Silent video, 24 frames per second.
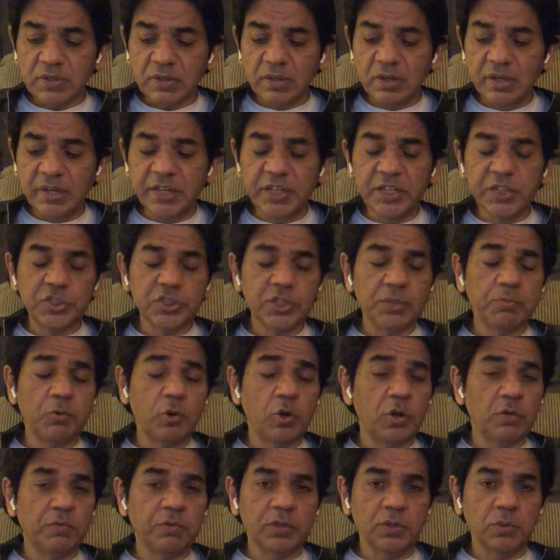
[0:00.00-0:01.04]
leadership
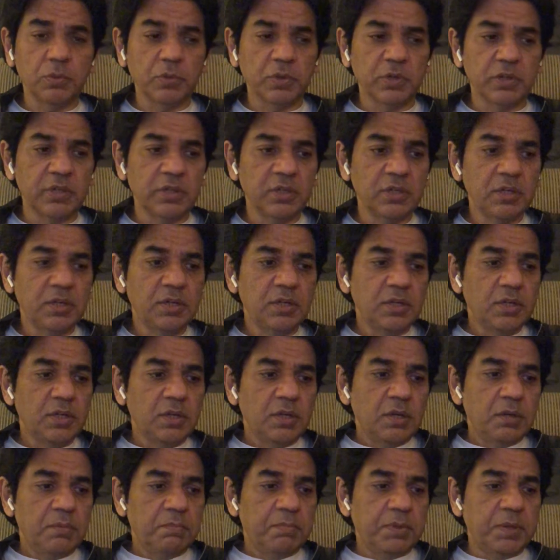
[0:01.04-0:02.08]
all over the world,
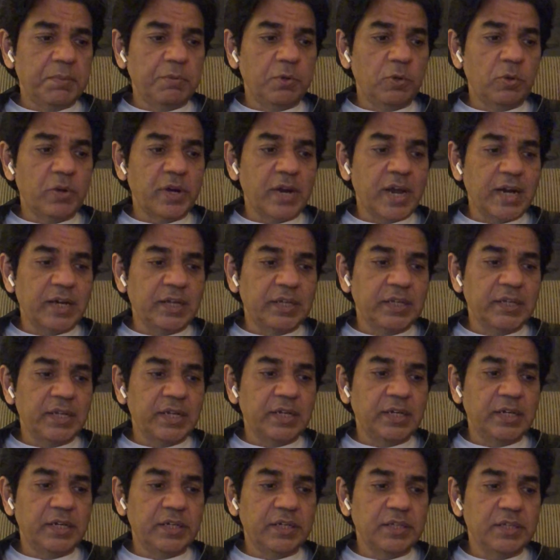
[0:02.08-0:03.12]
people who are acting
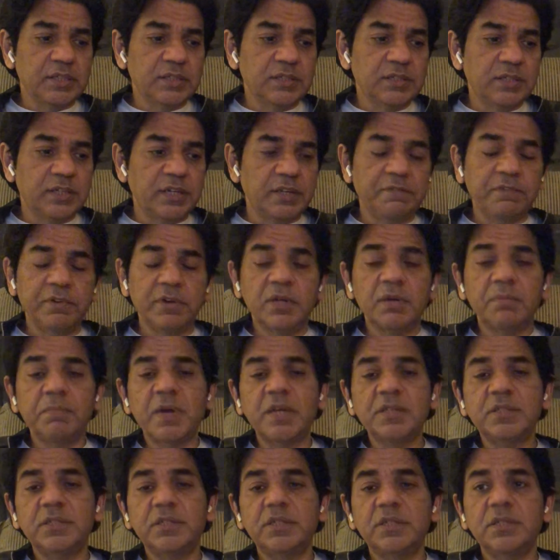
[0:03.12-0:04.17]
like leaders in different
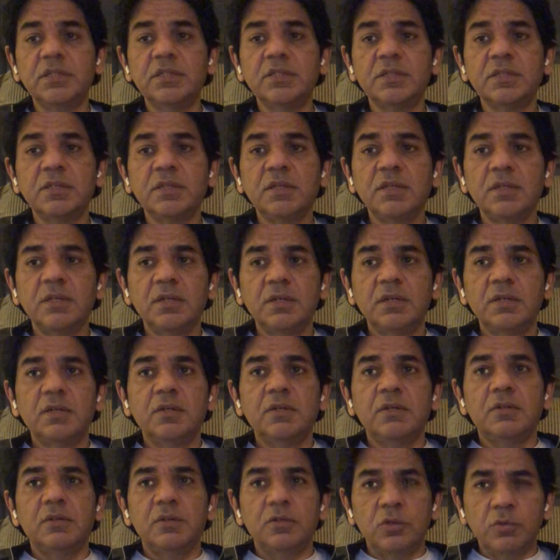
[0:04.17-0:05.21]
capacities,
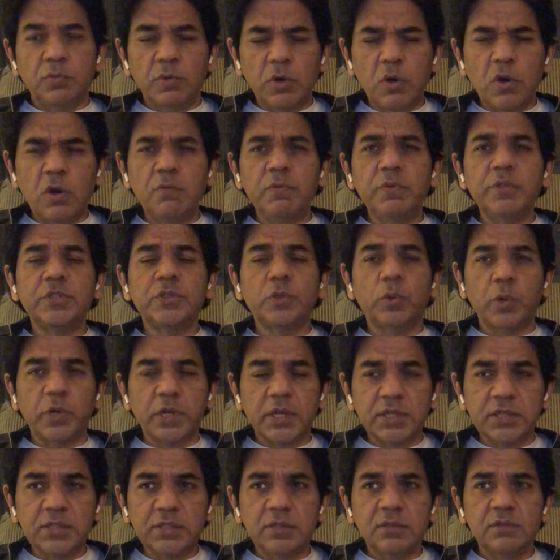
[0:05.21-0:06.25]
you will always
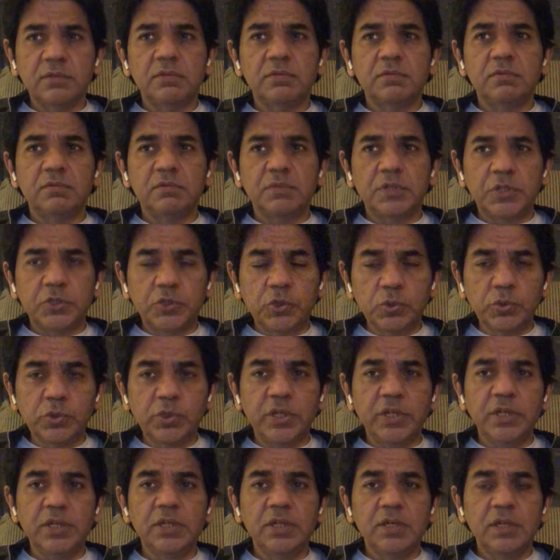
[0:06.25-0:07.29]
notice that
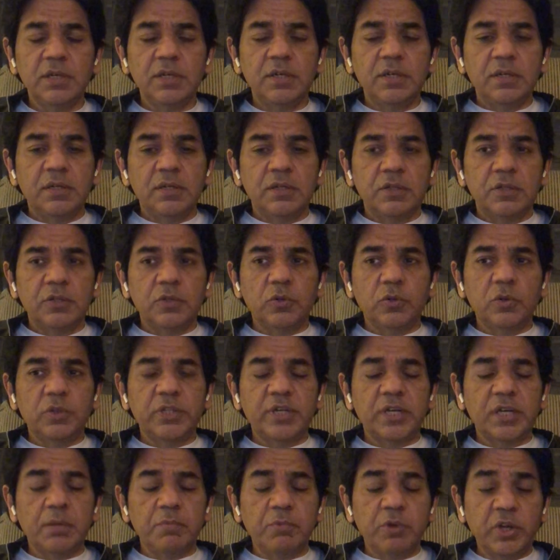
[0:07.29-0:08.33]
usually,
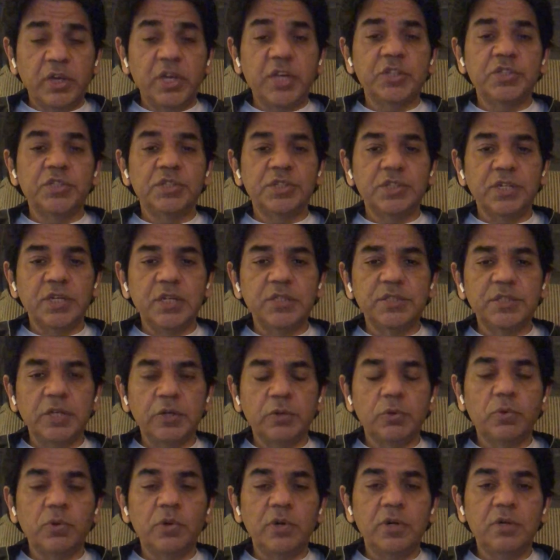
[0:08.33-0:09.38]
their communication skills are
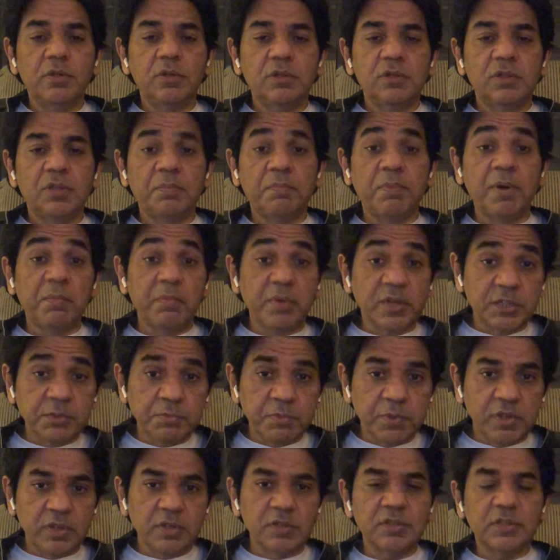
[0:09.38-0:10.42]
good, their public
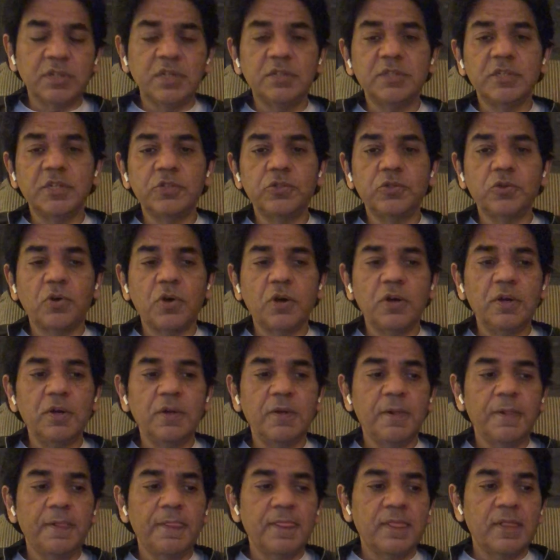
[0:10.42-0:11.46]
speaking skills are strong,
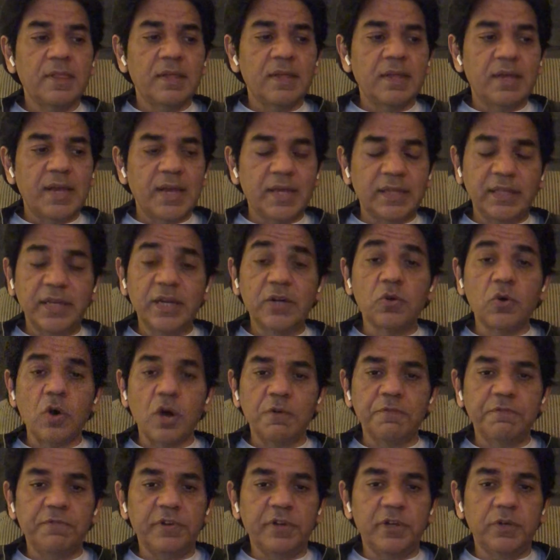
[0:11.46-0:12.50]
and they are
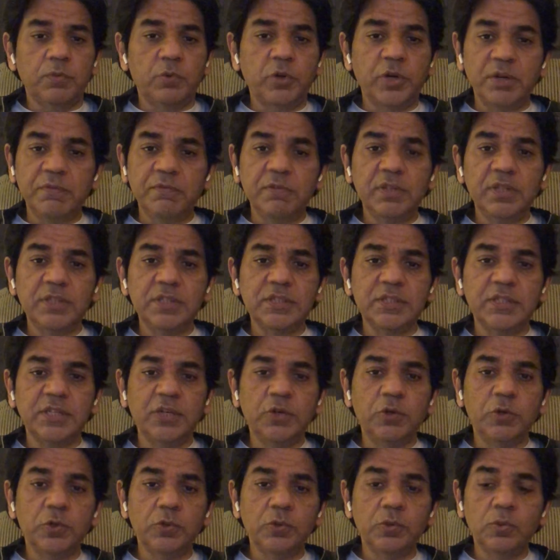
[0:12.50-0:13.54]
confident. Whatever they say
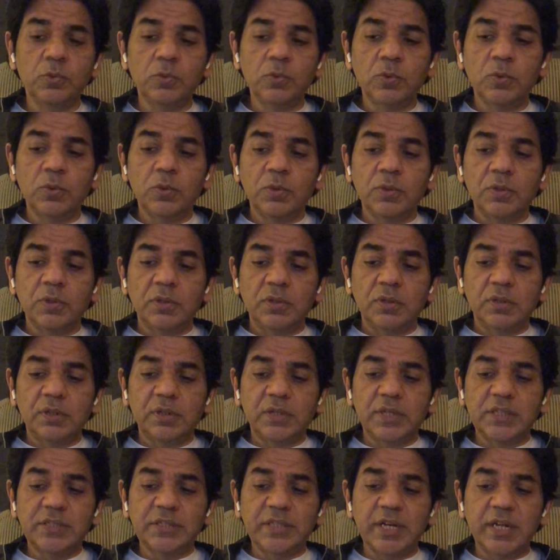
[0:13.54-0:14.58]
or do,
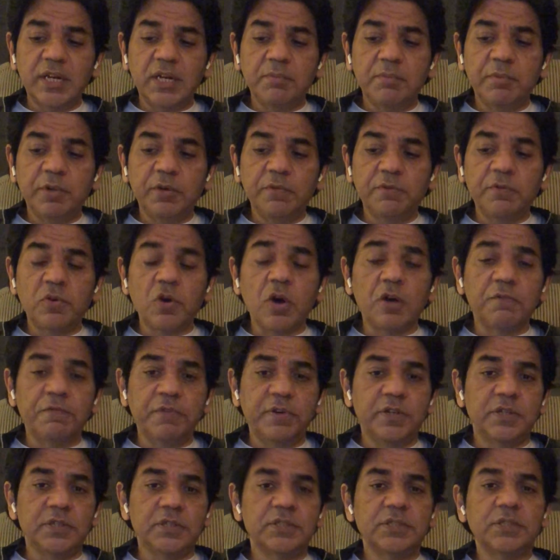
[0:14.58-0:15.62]
there's an element of
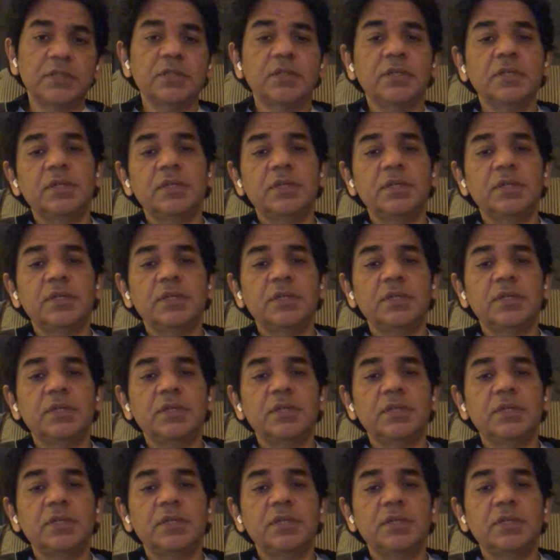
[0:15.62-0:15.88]
confidence